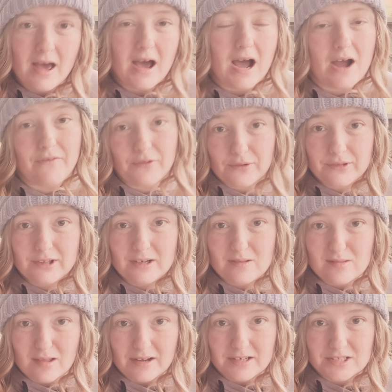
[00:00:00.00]
I haven't really
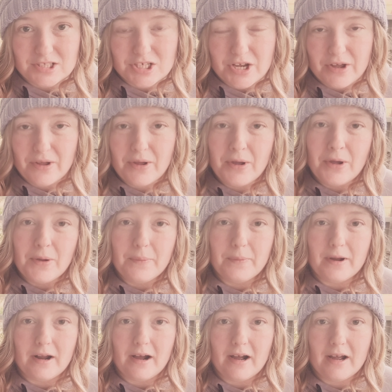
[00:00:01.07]
decided yet, but
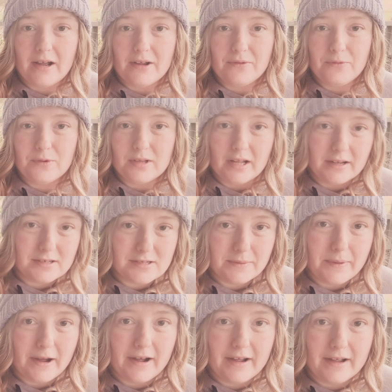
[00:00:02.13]
I would like to
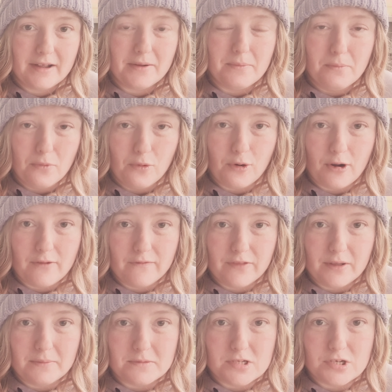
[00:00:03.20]
buy more of
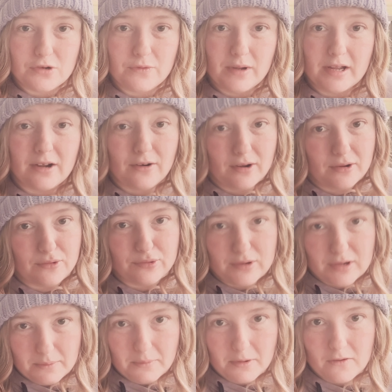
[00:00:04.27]
them to increase the
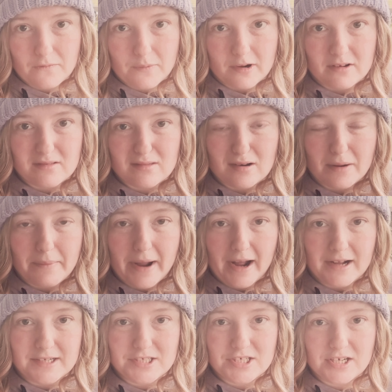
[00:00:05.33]
number of birds that I'm
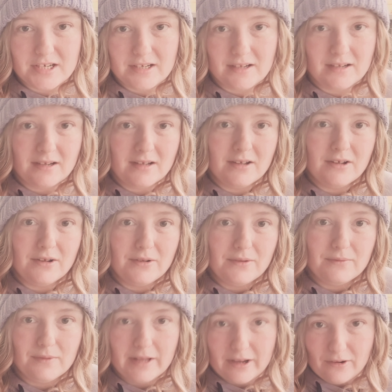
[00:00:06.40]
hatching
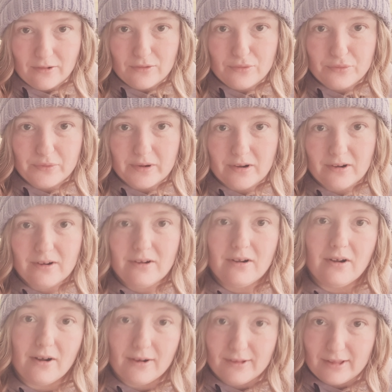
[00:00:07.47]
later this winter,
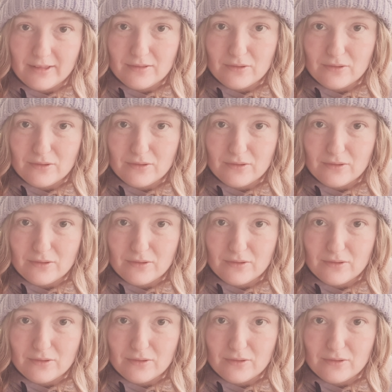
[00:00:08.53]
early in